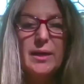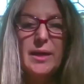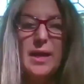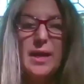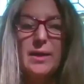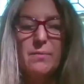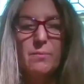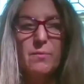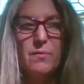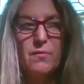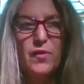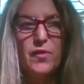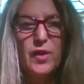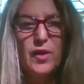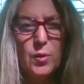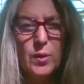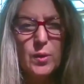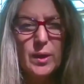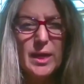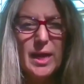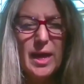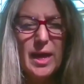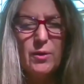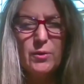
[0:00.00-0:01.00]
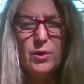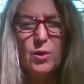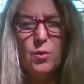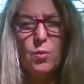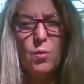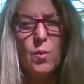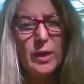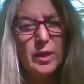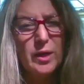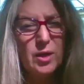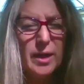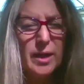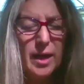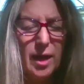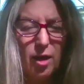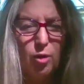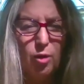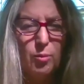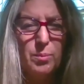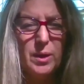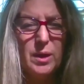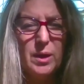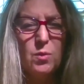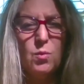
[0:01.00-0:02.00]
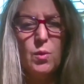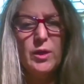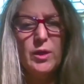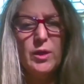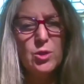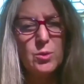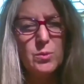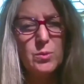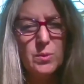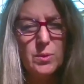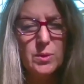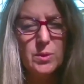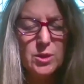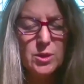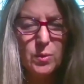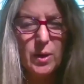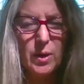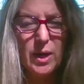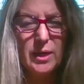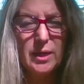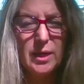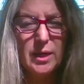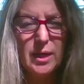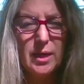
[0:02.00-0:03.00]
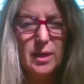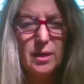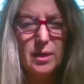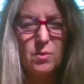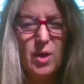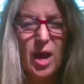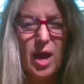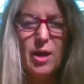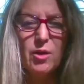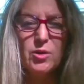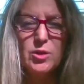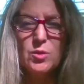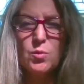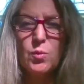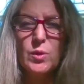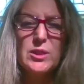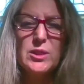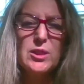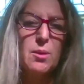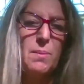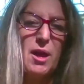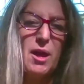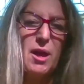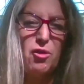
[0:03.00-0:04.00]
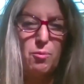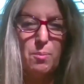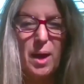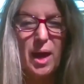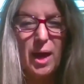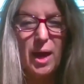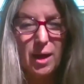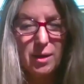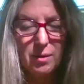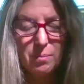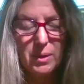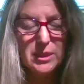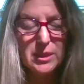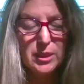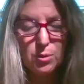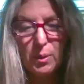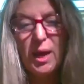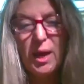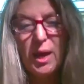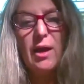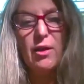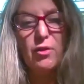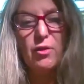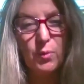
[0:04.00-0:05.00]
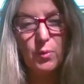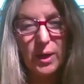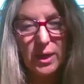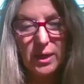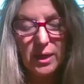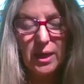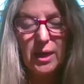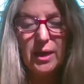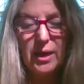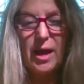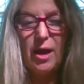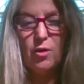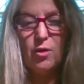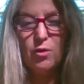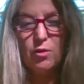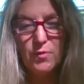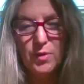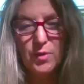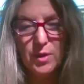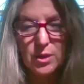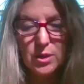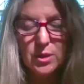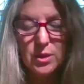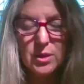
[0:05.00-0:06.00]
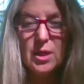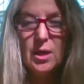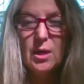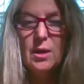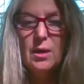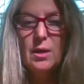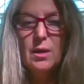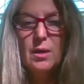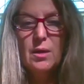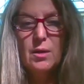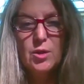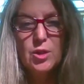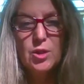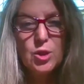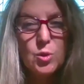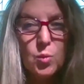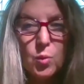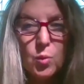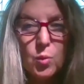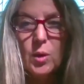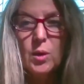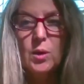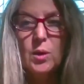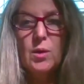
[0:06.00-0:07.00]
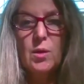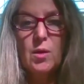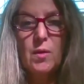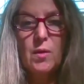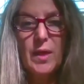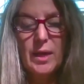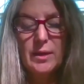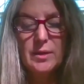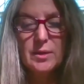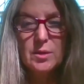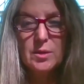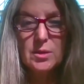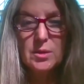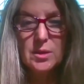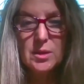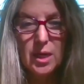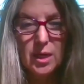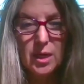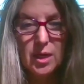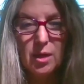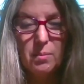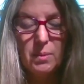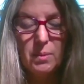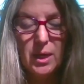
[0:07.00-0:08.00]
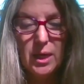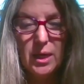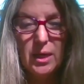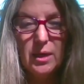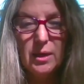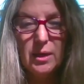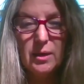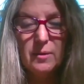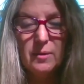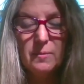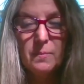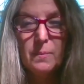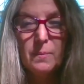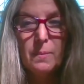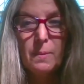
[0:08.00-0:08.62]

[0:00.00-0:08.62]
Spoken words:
and figuring out, what could help me, what tools do I need, what's the best pathway to get out of this swirl that's sucking me in.